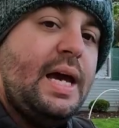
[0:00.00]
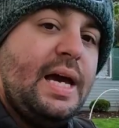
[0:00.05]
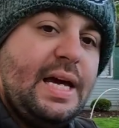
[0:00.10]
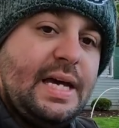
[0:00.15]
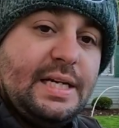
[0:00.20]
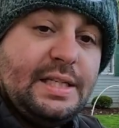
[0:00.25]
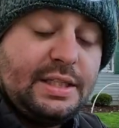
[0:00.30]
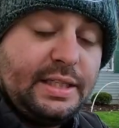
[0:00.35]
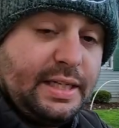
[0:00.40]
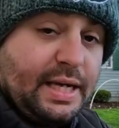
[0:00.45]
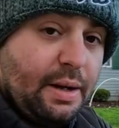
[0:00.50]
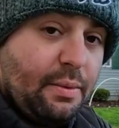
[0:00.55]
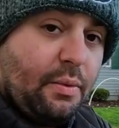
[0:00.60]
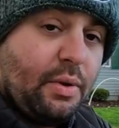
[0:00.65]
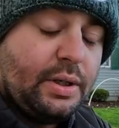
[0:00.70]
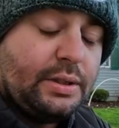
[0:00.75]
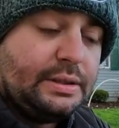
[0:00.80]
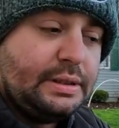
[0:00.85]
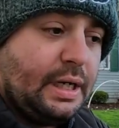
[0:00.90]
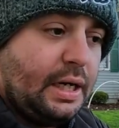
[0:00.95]
is get
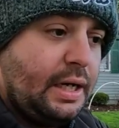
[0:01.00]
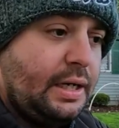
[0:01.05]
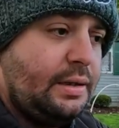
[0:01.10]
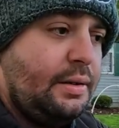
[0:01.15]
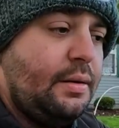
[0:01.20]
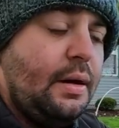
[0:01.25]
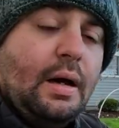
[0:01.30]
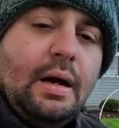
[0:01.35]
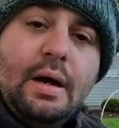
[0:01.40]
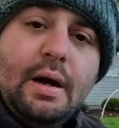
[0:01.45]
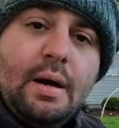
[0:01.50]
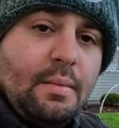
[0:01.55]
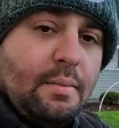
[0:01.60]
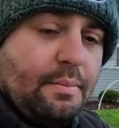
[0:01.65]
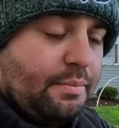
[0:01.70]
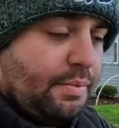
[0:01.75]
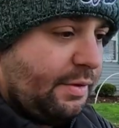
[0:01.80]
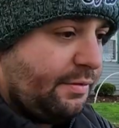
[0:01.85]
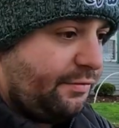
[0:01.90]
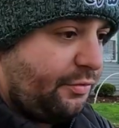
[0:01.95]
one done
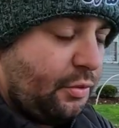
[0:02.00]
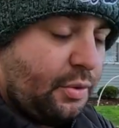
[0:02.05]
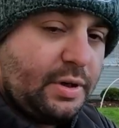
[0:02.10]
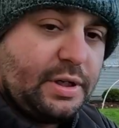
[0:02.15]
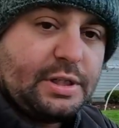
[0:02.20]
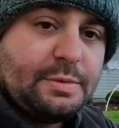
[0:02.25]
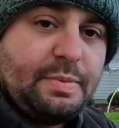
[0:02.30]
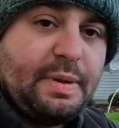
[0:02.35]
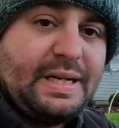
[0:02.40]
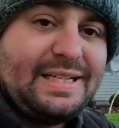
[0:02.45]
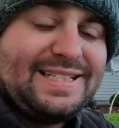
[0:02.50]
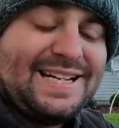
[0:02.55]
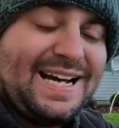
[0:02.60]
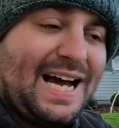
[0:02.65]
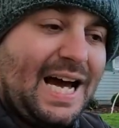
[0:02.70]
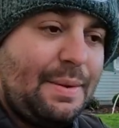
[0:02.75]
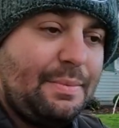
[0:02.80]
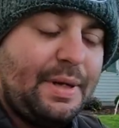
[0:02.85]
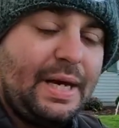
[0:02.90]
before the springtime,